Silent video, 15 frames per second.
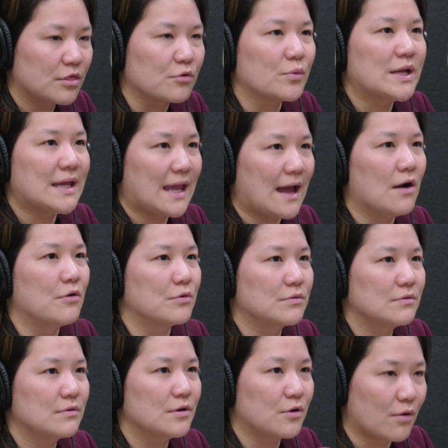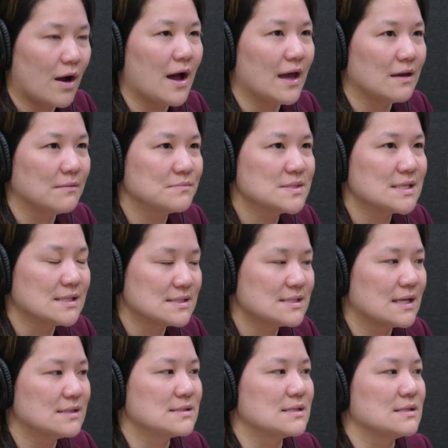3-count crimes and
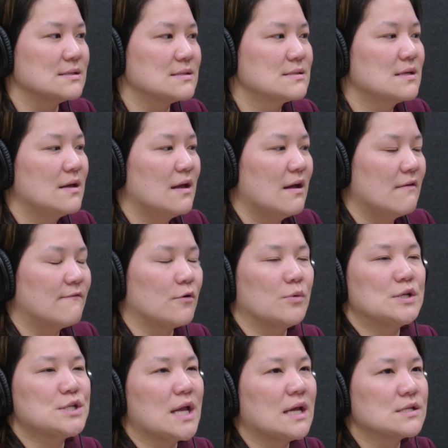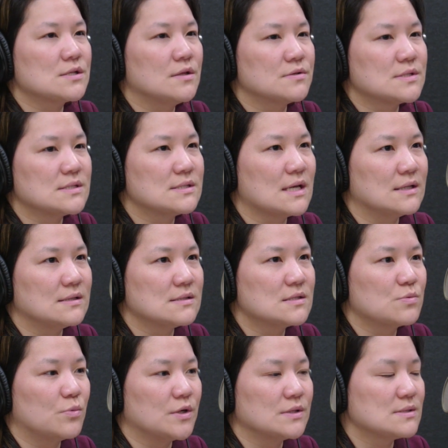sentences for which Angelos's
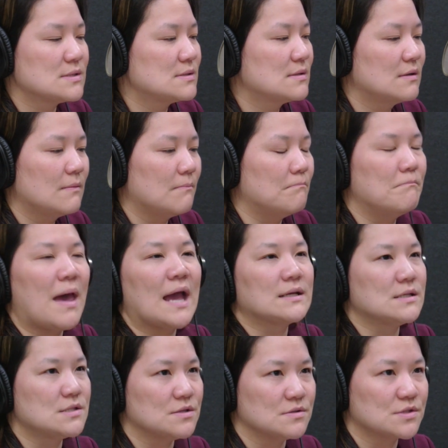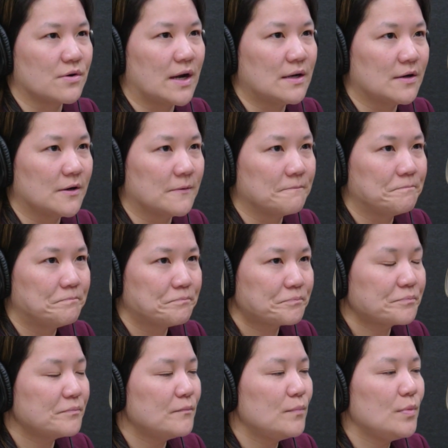sentence was magnitudes greater.
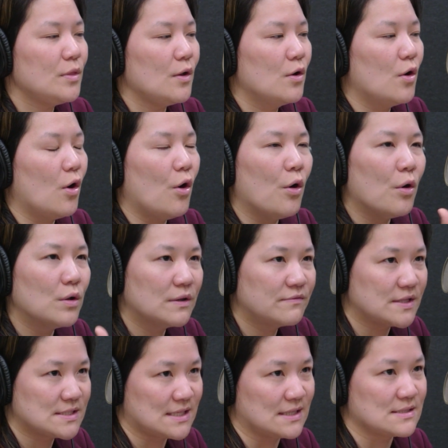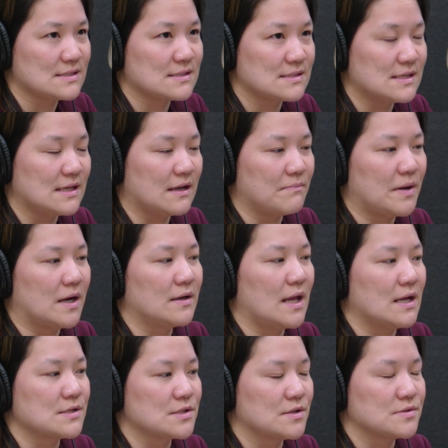All of the sentences he compared
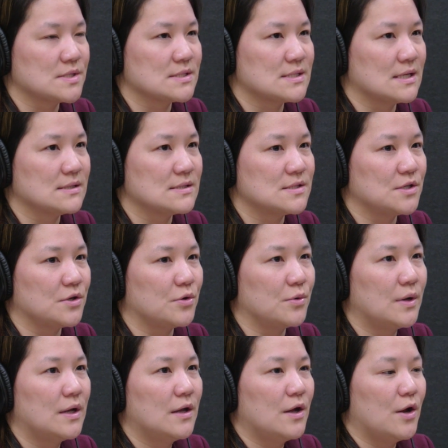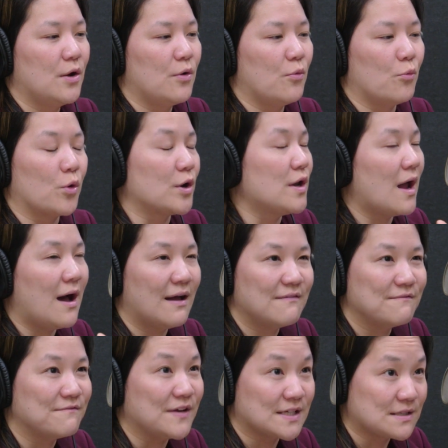Angelos's sentence to were not
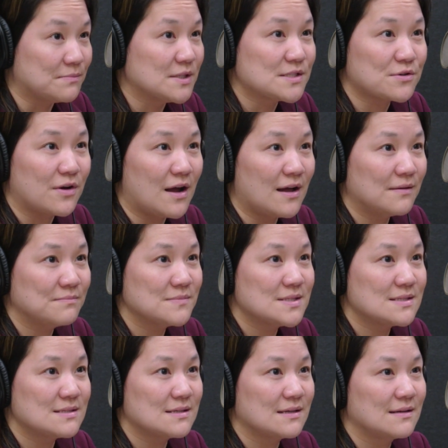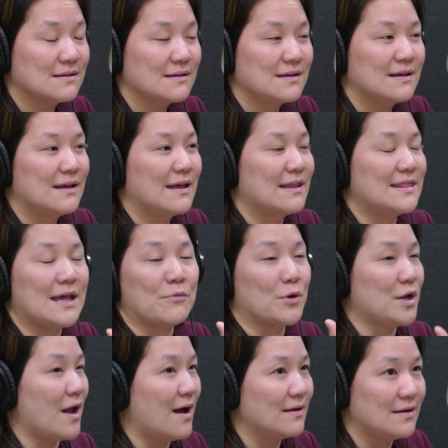victimless crimes. They were
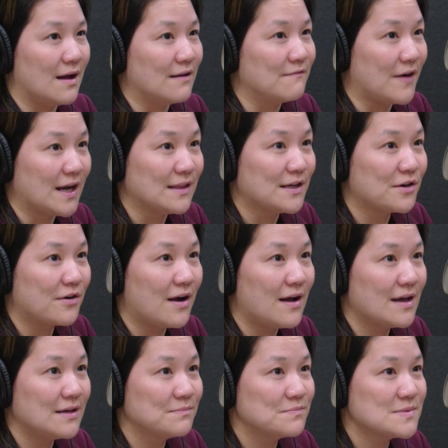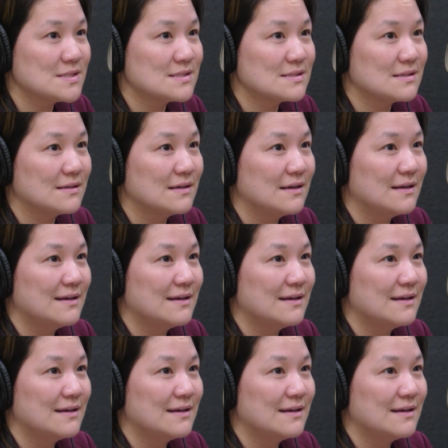not nonviolent crimes.